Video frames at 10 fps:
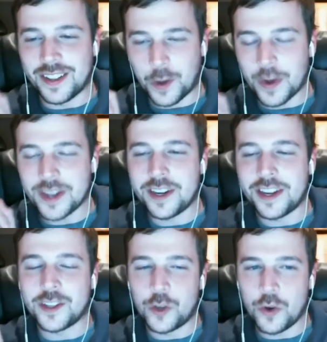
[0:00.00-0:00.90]
The question
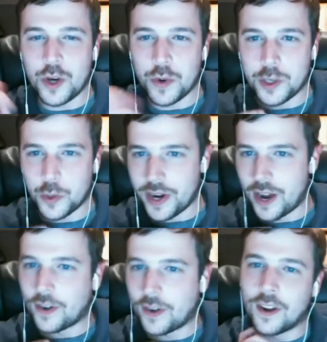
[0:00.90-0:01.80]
is, do you enjoy
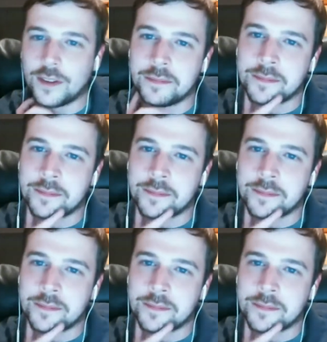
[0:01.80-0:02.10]
alcohol?